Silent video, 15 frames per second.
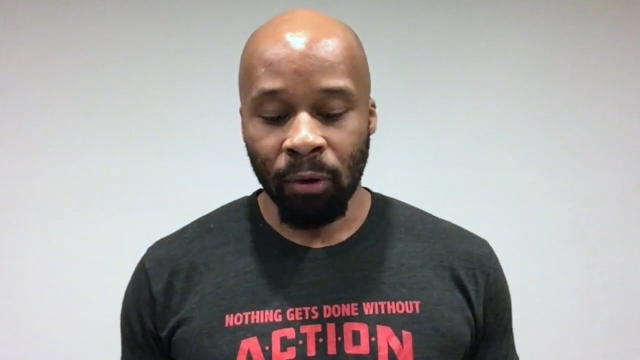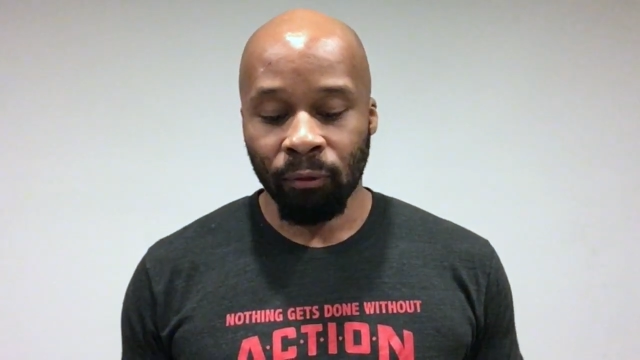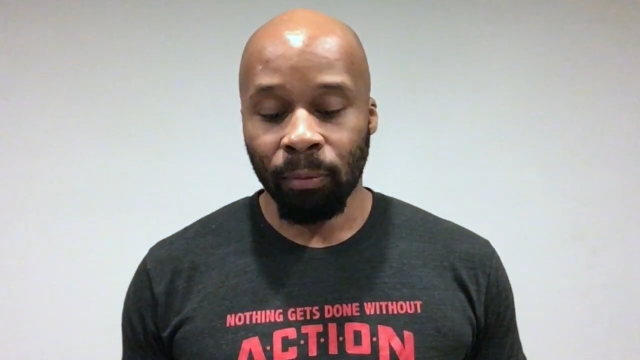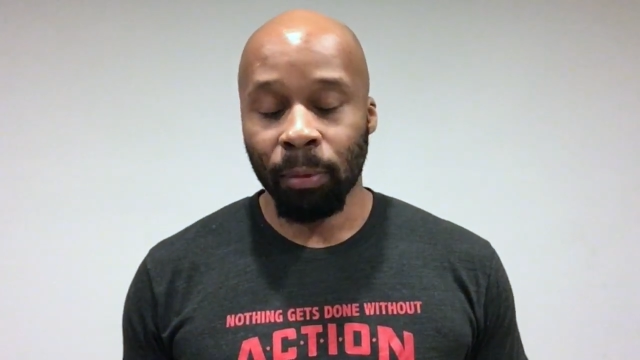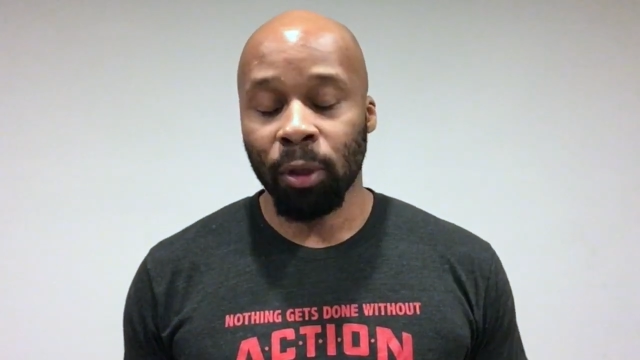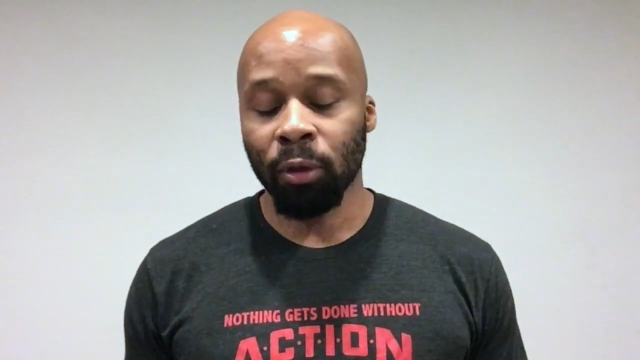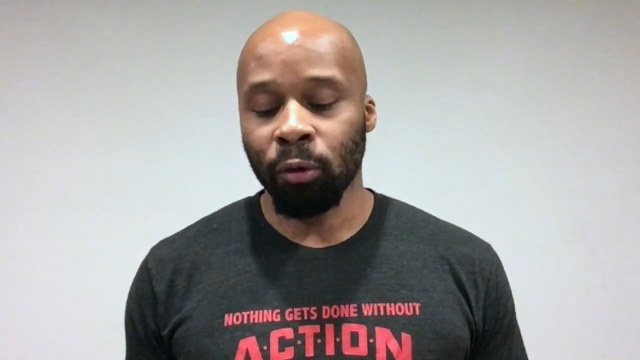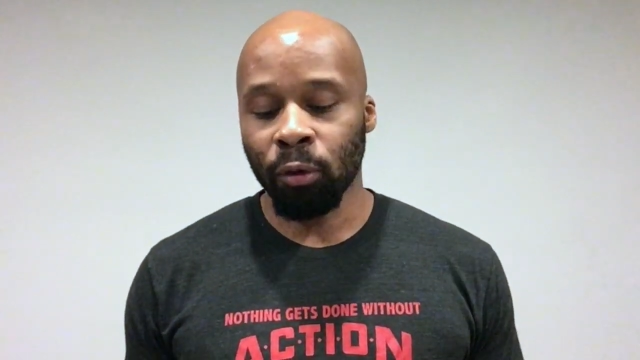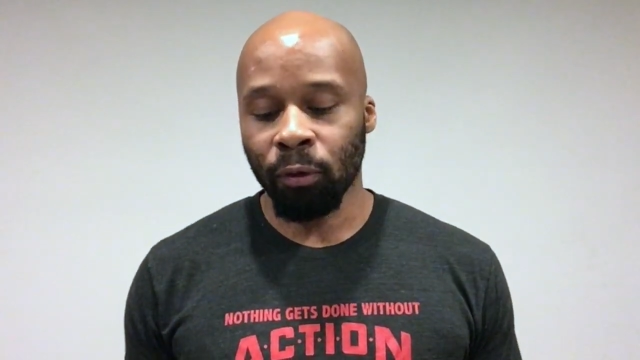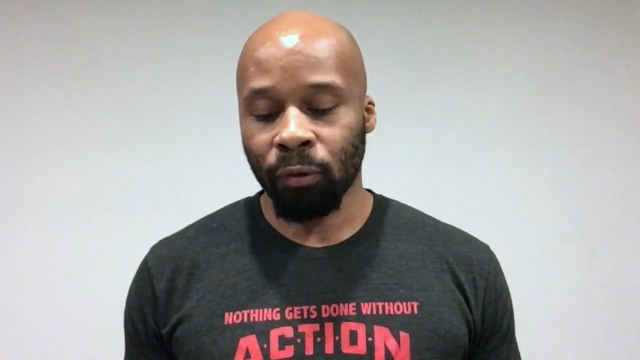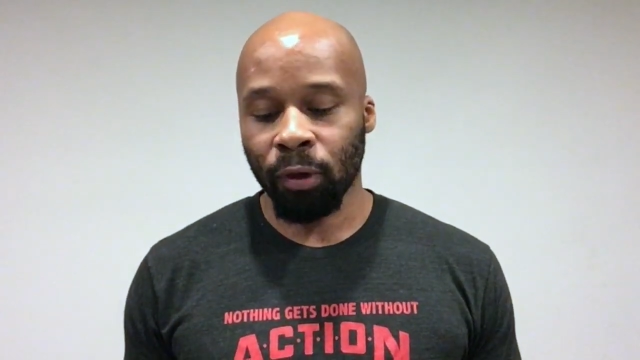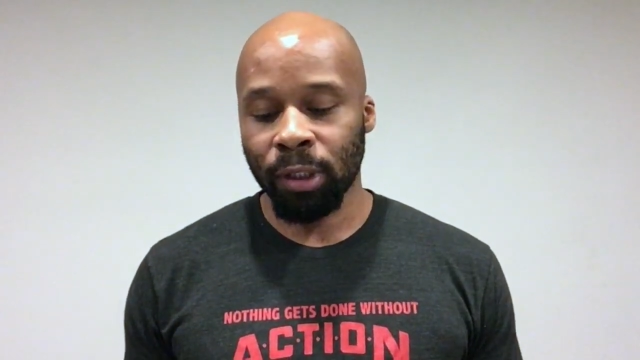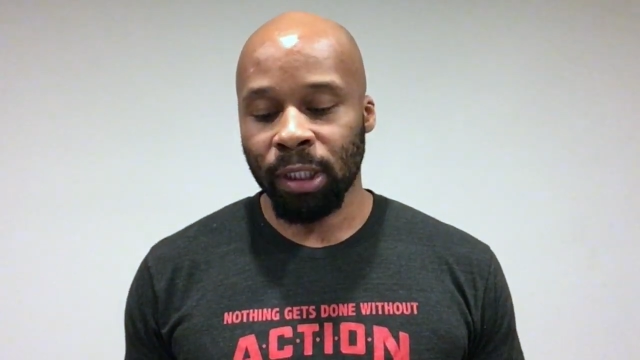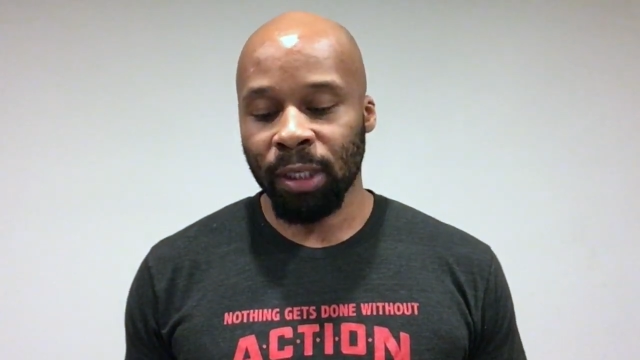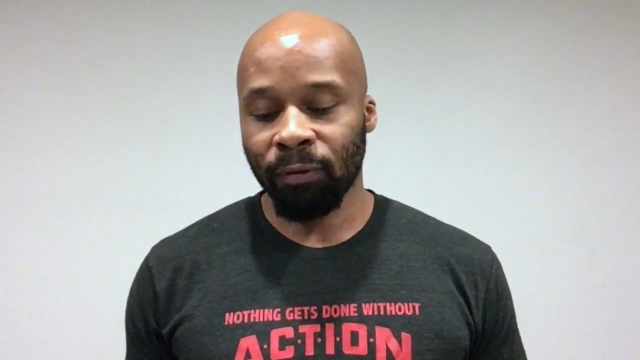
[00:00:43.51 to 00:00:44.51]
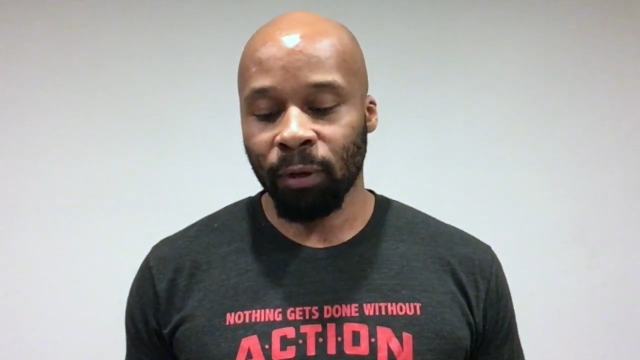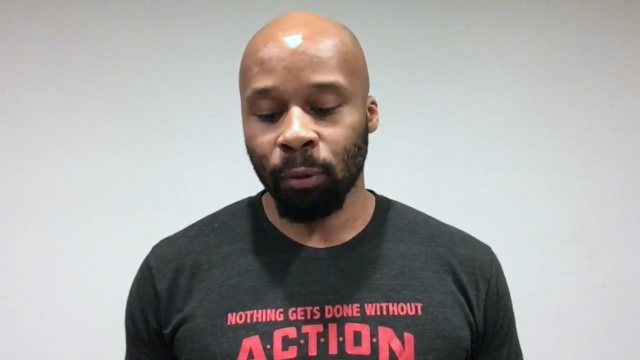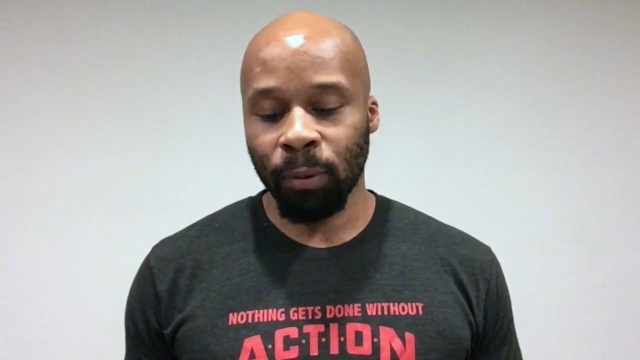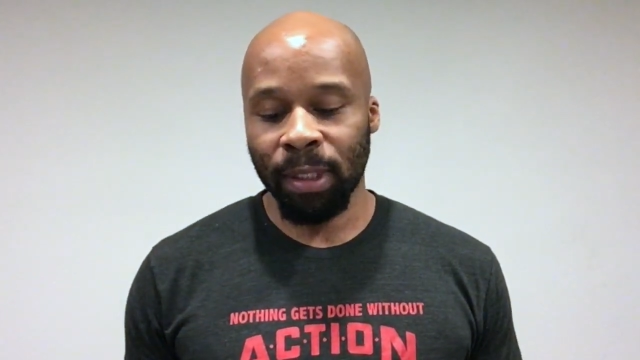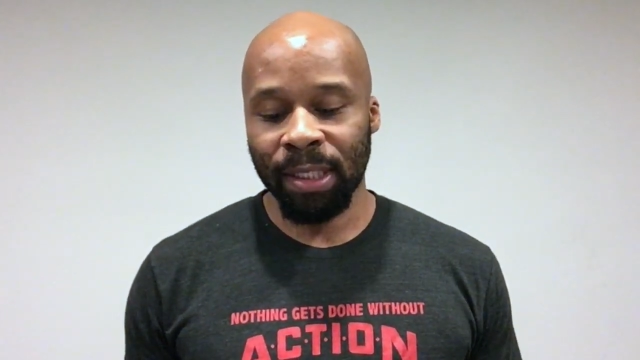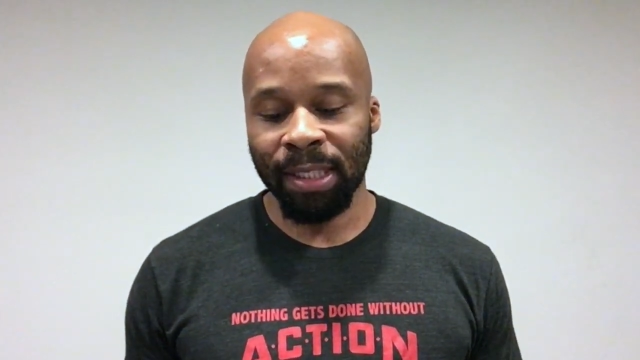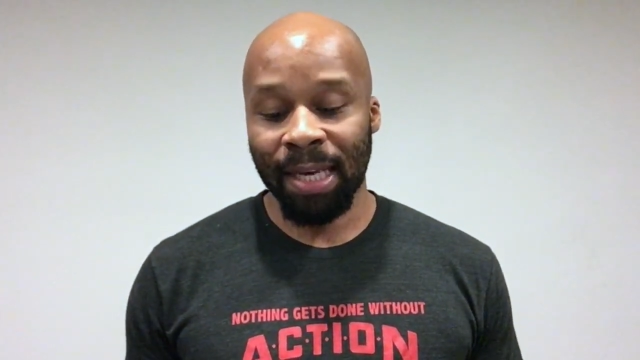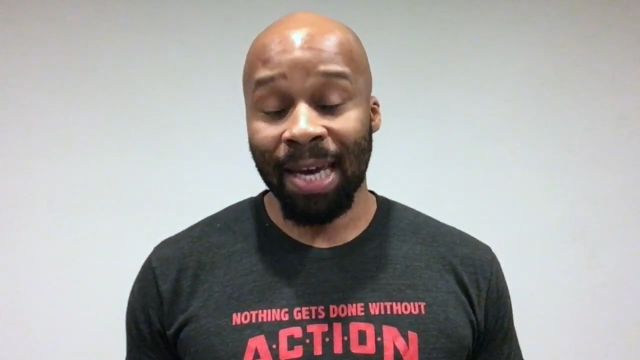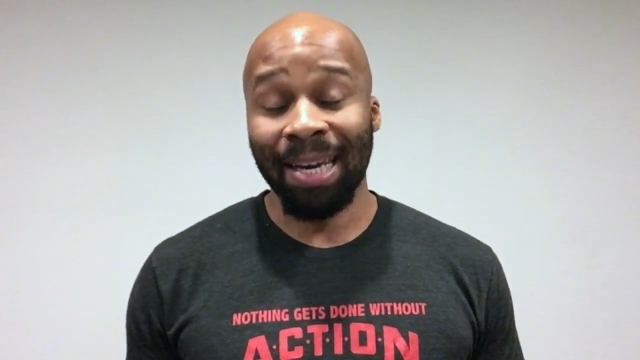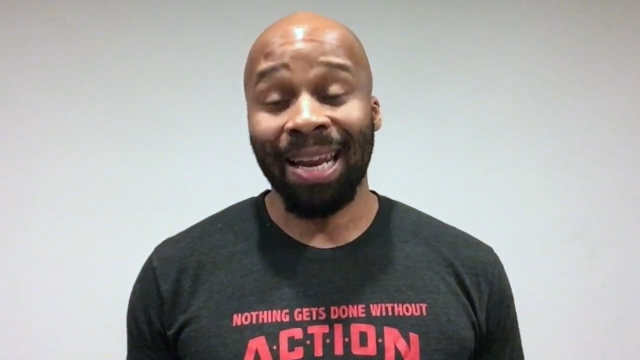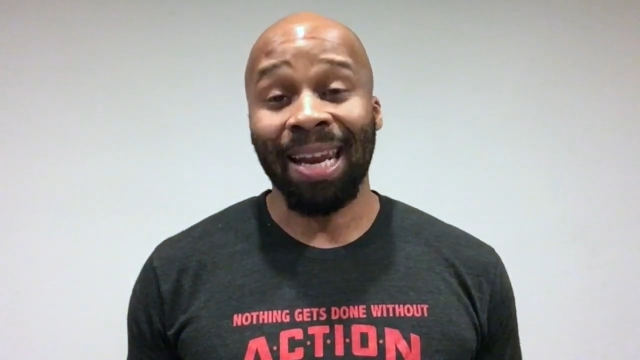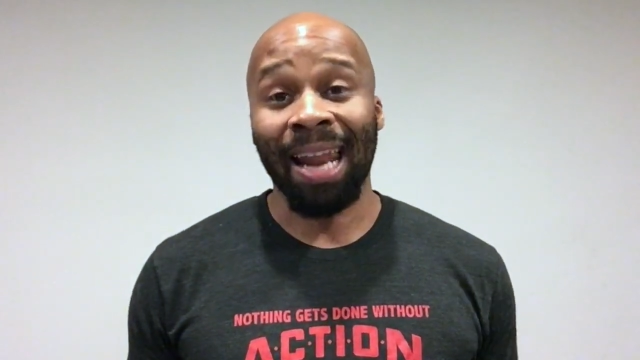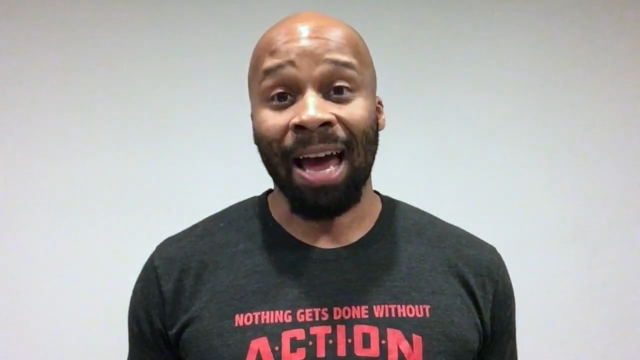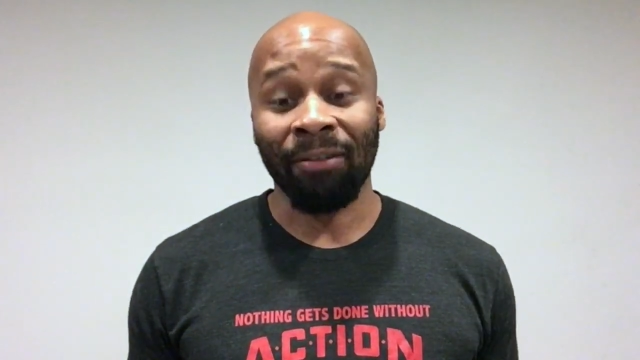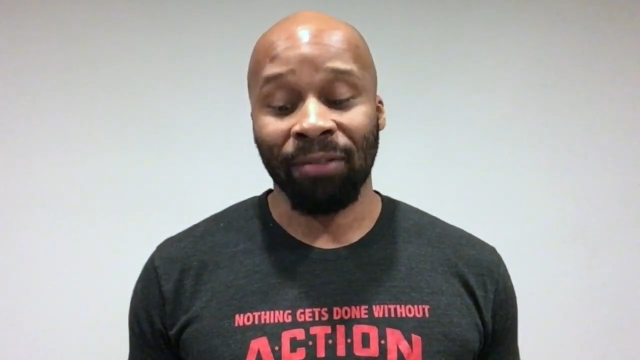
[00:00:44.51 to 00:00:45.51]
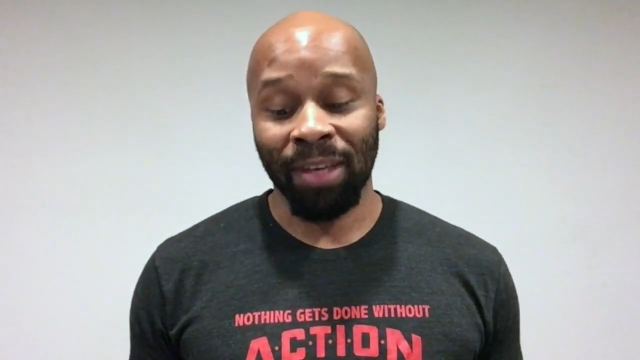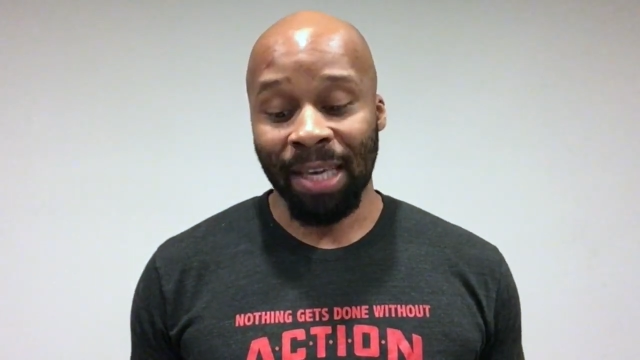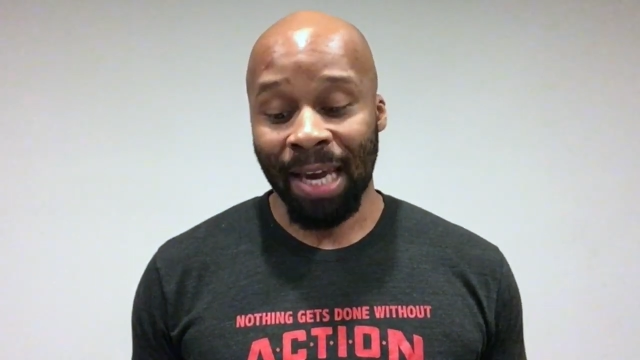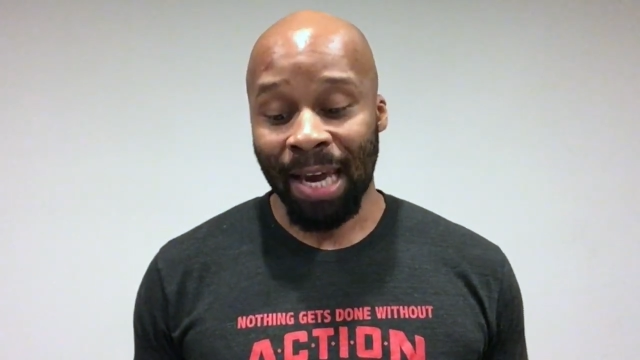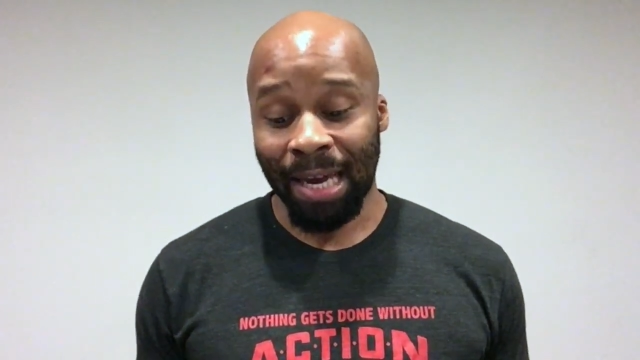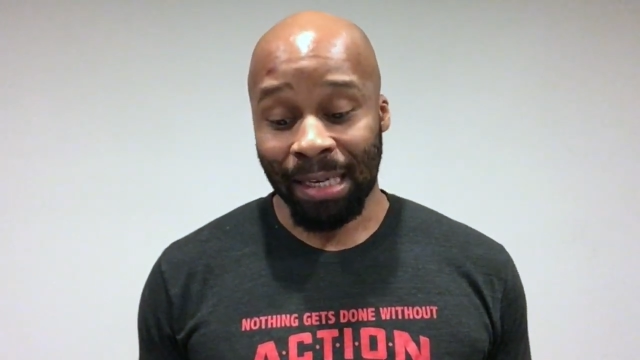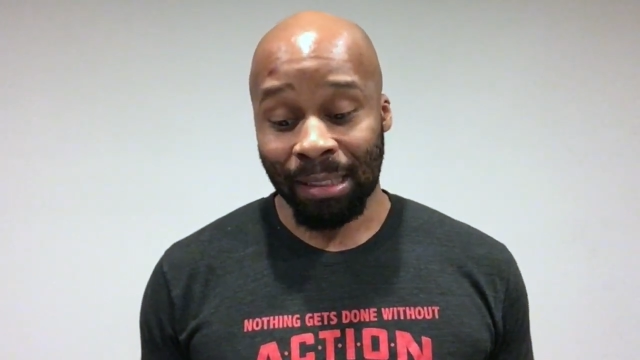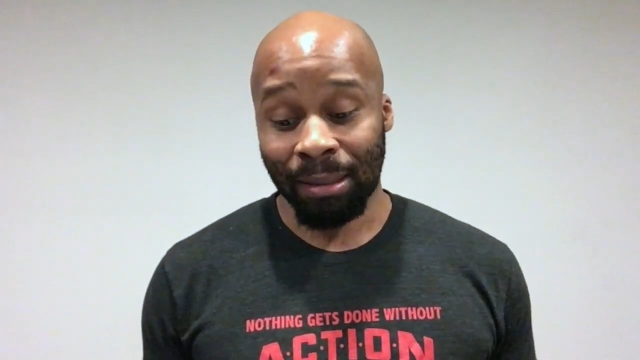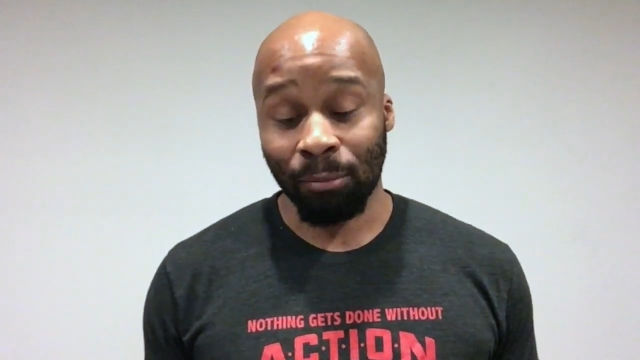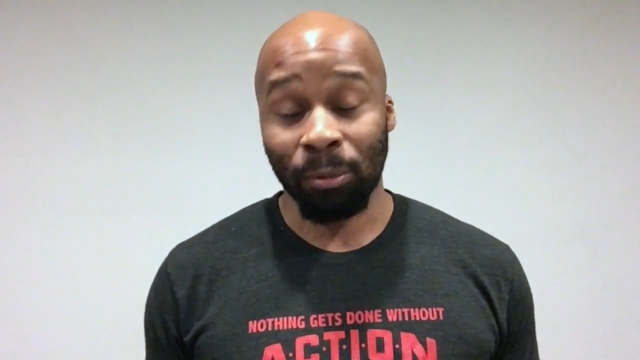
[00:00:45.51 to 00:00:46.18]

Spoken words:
from the University of Louisiana Lafayette,